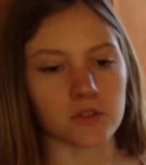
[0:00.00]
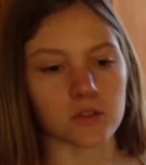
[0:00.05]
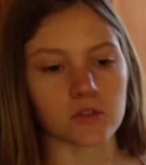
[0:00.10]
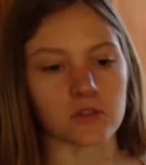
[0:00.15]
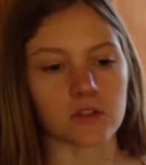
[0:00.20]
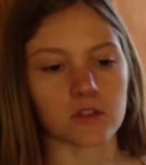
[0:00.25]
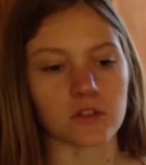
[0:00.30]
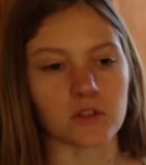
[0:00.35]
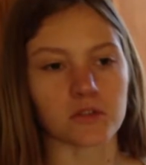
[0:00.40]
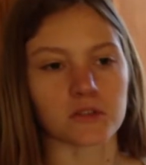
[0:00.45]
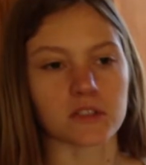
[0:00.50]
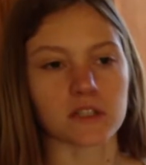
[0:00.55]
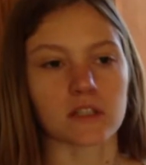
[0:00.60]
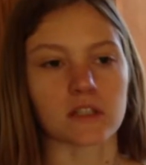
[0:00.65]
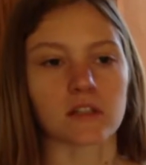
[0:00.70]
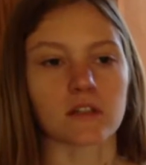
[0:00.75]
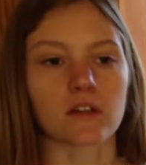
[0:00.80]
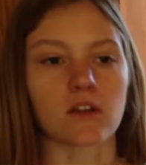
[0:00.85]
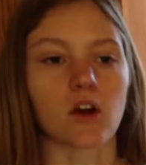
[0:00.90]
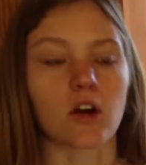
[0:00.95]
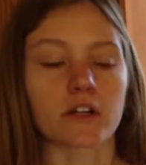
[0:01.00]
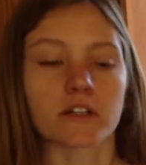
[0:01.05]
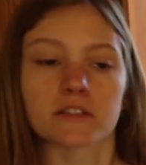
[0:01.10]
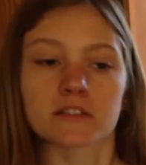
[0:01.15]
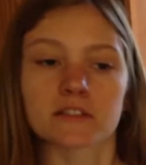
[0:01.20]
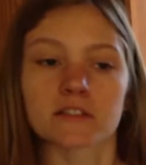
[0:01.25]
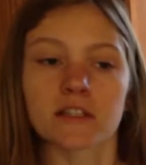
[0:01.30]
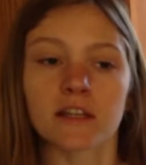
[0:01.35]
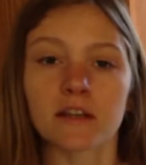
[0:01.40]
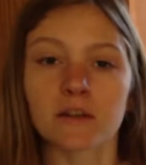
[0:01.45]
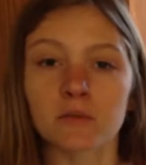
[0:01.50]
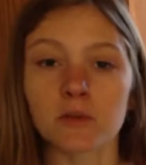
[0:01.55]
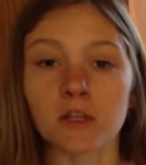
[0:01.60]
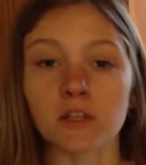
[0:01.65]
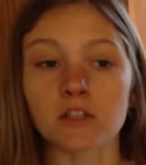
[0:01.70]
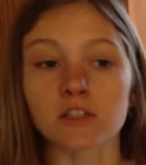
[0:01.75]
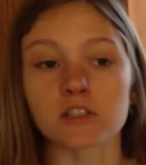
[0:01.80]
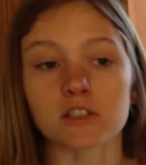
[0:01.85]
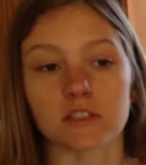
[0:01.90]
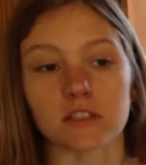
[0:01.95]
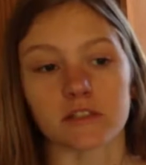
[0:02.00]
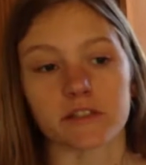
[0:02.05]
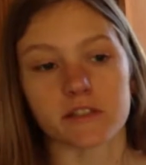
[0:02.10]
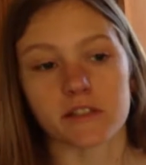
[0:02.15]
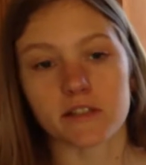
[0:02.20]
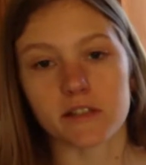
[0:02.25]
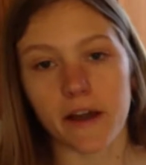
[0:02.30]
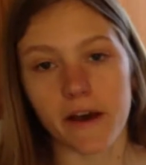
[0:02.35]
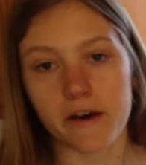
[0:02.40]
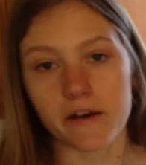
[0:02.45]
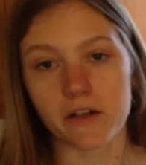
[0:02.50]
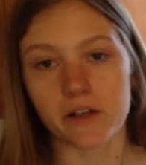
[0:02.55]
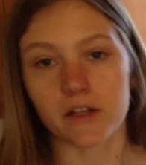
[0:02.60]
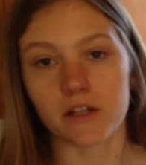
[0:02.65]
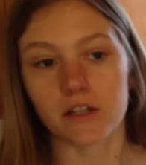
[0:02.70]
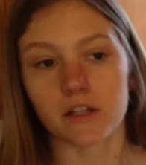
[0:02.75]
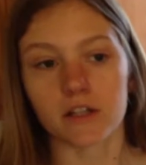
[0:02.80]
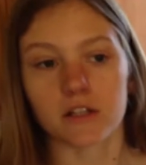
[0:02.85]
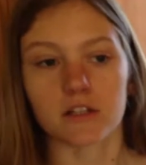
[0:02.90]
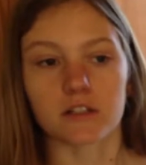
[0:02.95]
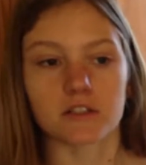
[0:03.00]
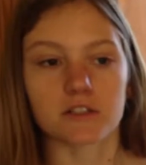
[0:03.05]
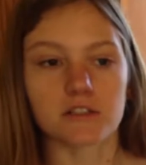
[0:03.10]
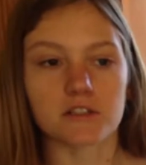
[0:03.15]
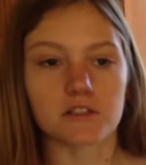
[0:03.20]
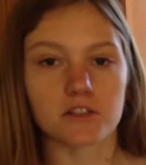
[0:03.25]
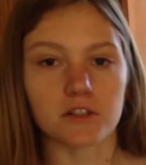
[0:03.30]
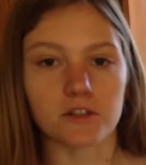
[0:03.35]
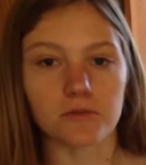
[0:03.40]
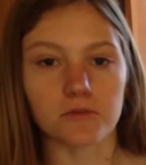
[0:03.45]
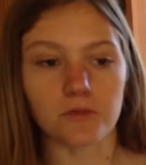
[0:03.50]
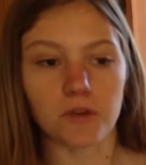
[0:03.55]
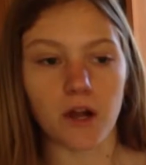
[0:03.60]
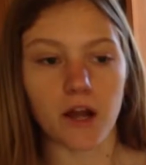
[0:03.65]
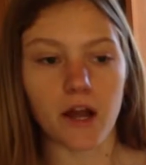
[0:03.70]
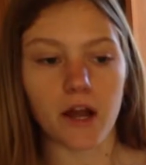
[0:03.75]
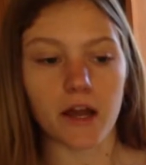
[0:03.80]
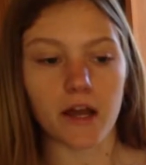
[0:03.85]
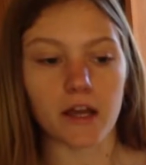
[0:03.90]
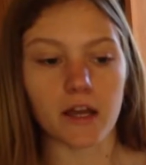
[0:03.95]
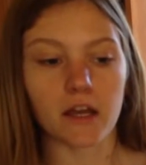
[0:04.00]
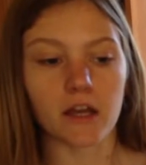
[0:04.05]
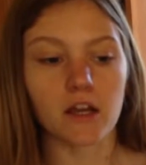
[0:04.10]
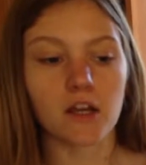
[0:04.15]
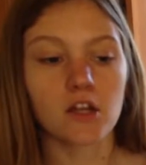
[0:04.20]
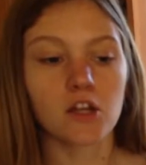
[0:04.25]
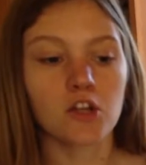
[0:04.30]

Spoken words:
you can use it on a sandwich, in a salad, in a stir fry.